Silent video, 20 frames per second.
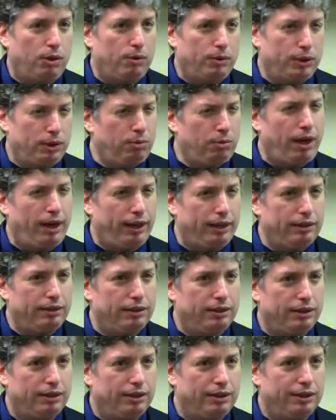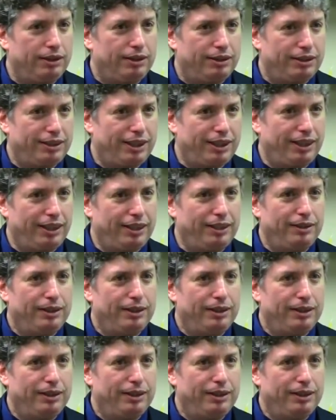were always right. Okay?